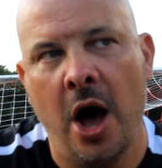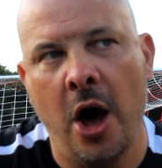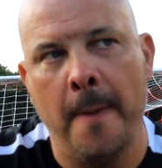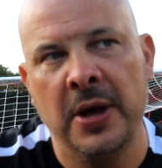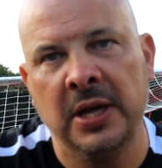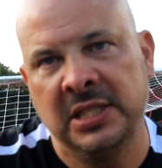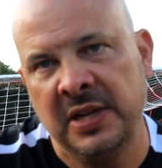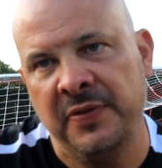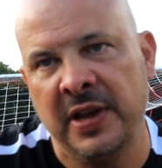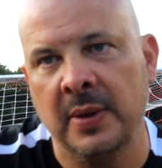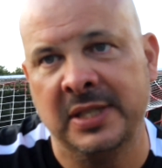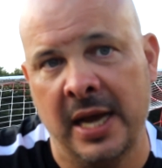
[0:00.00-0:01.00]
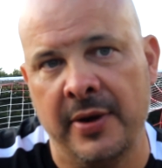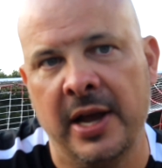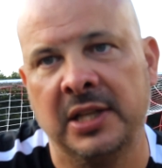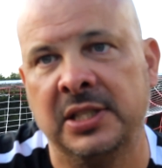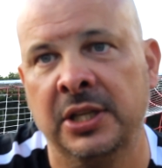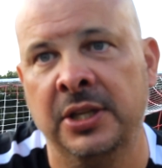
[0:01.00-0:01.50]
I personally think it was Harry
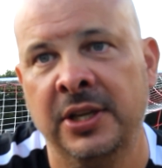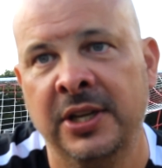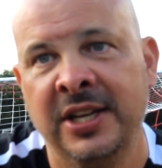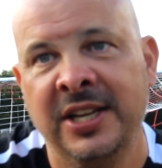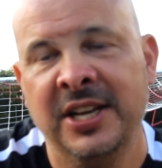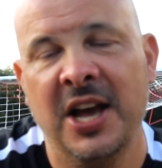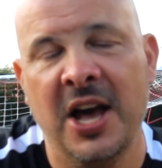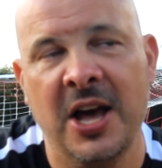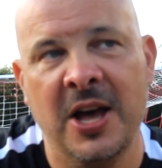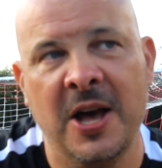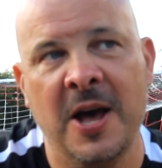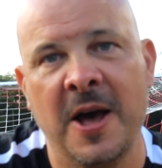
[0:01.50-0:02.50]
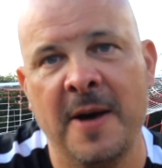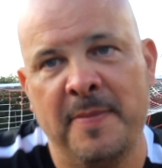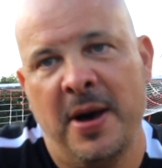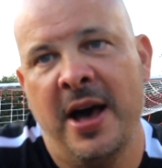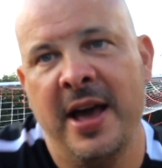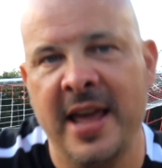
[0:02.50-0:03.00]
Hudson. Uh,
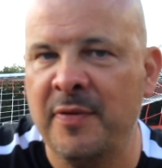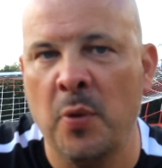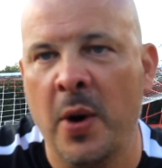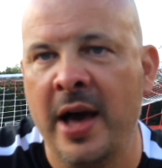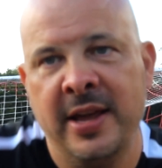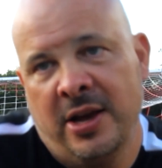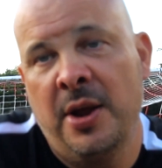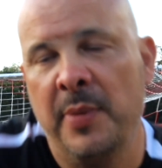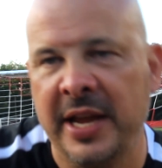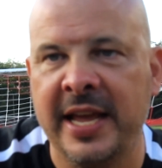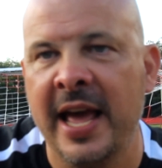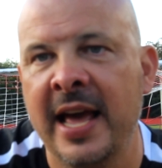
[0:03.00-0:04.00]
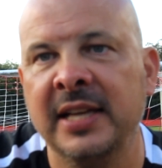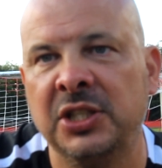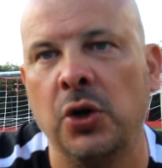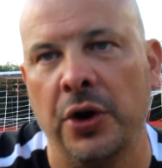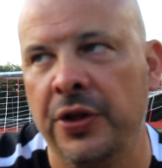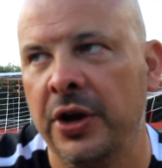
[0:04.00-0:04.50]
but either way, I don't really care. Yeah.
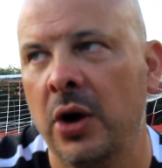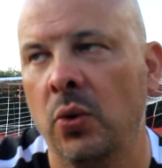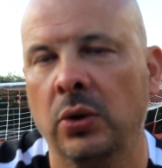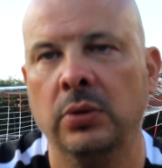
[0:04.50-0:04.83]
It's in the goal.